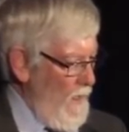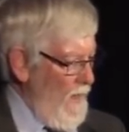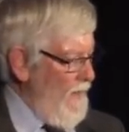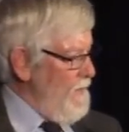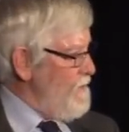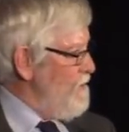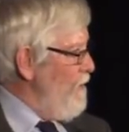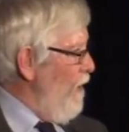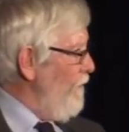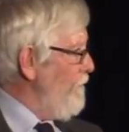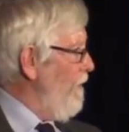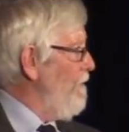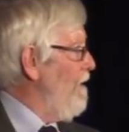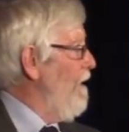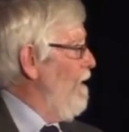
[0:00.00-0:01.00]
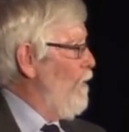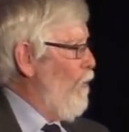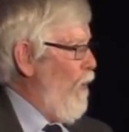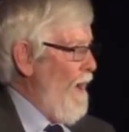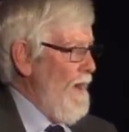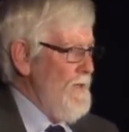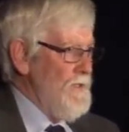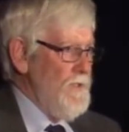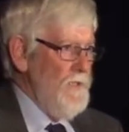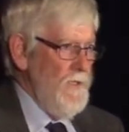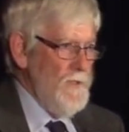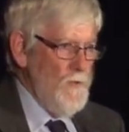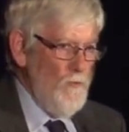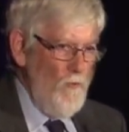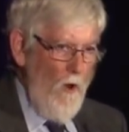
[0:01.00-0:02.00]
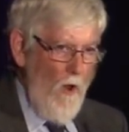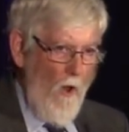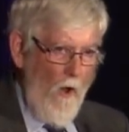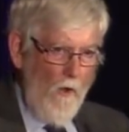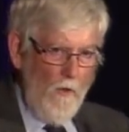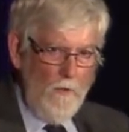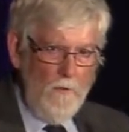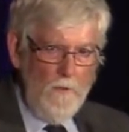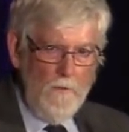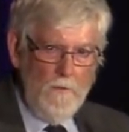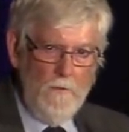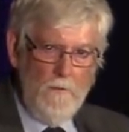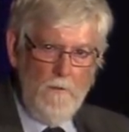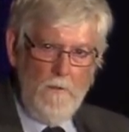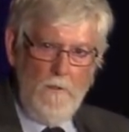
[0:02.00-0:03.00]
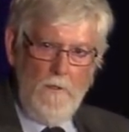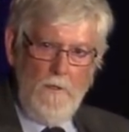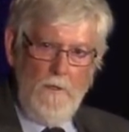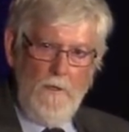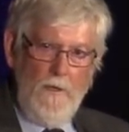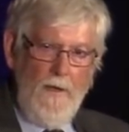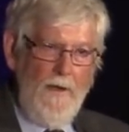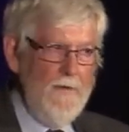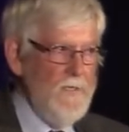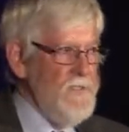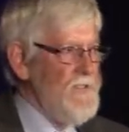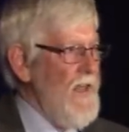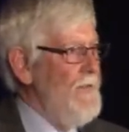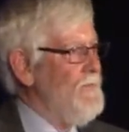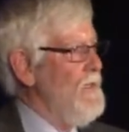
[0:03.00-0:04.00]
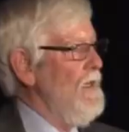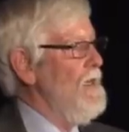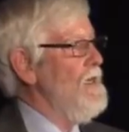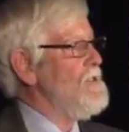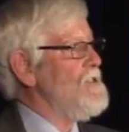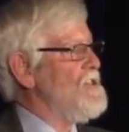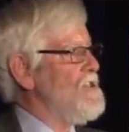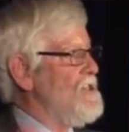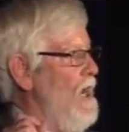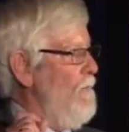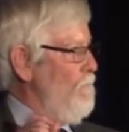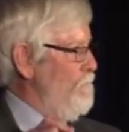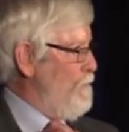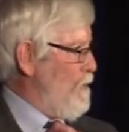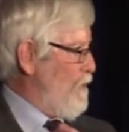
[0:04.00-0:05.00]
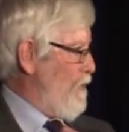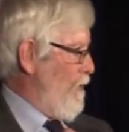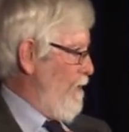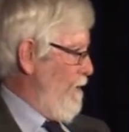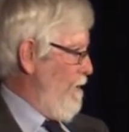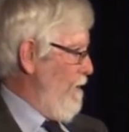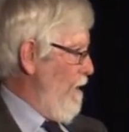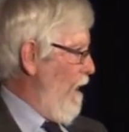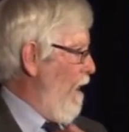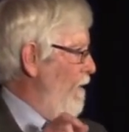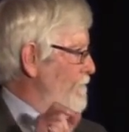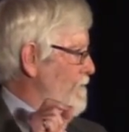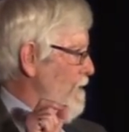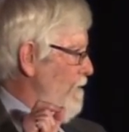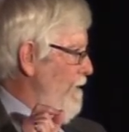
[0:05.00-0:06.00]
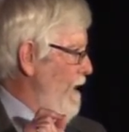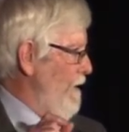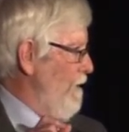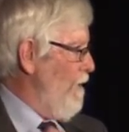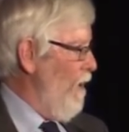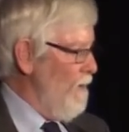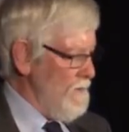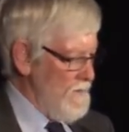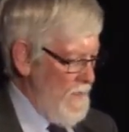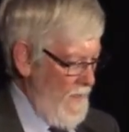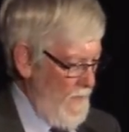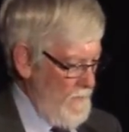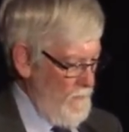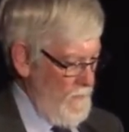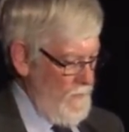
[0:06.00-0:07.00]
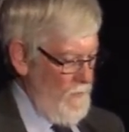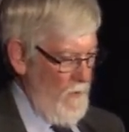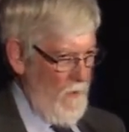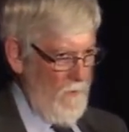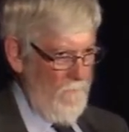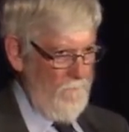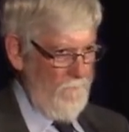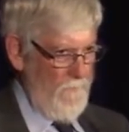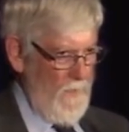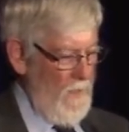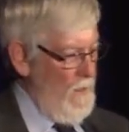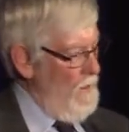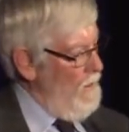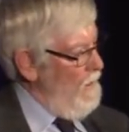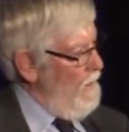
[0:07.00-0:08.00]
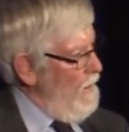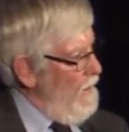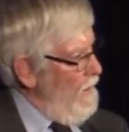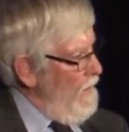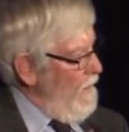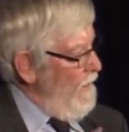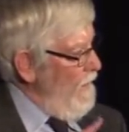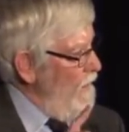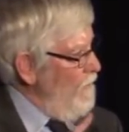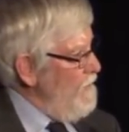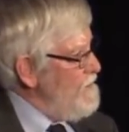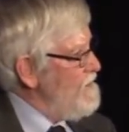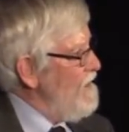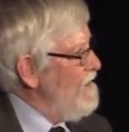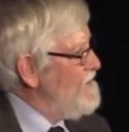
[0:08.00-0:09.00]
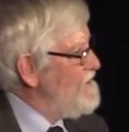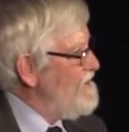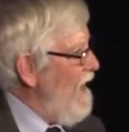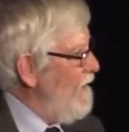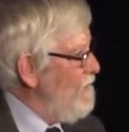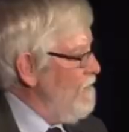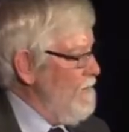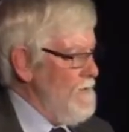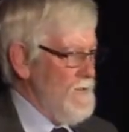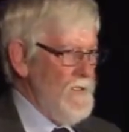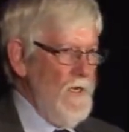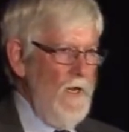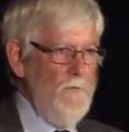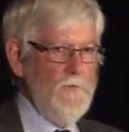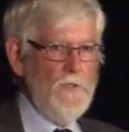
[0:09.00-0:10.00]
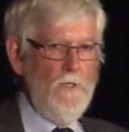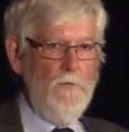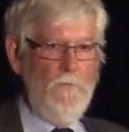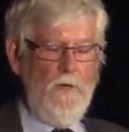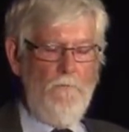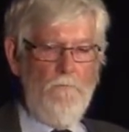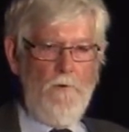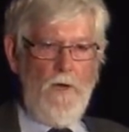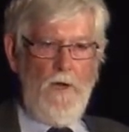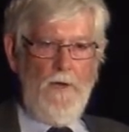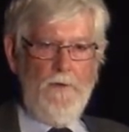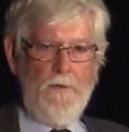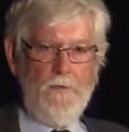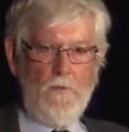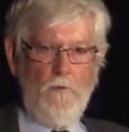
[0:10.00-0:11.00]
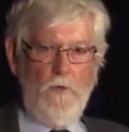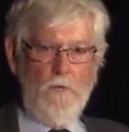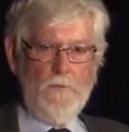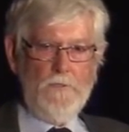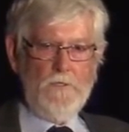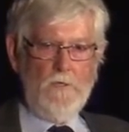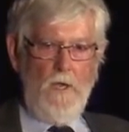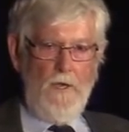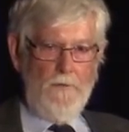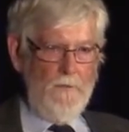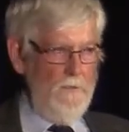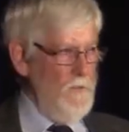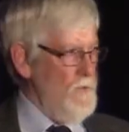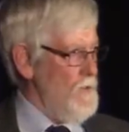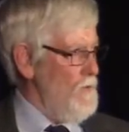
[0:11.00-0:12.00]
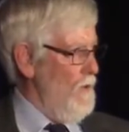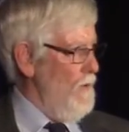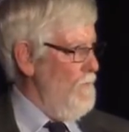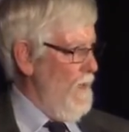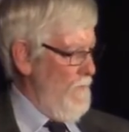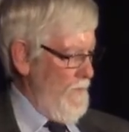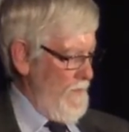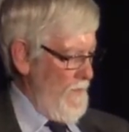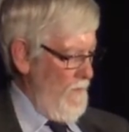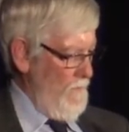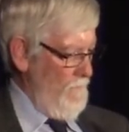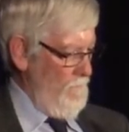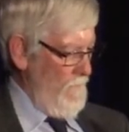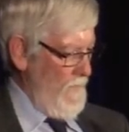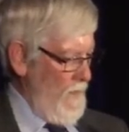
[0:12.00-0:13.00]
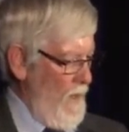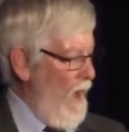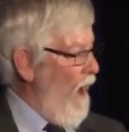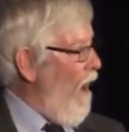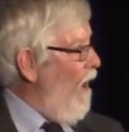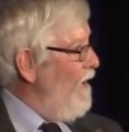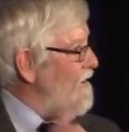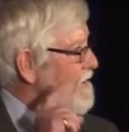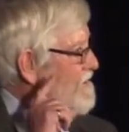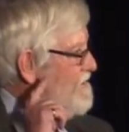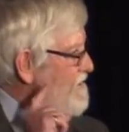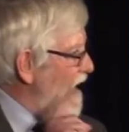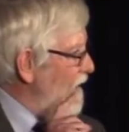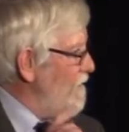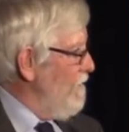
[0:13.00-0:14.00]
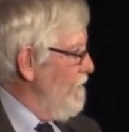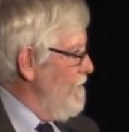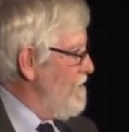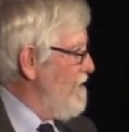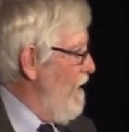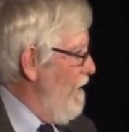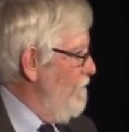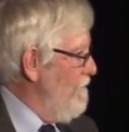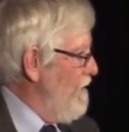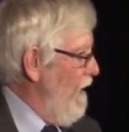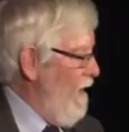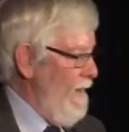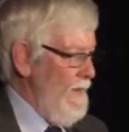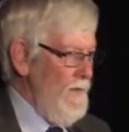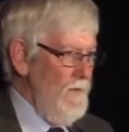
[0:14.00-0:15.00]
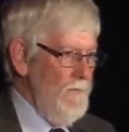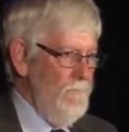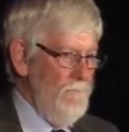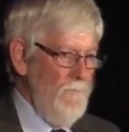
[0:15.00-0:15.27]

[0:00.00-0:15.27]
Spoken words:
And it's not that the equation is wrong, it is that the assumption of direct contact was wrong. Here is exactly the same geomembrane at the QELTS site that you saw a moment ago. On exactly the same day,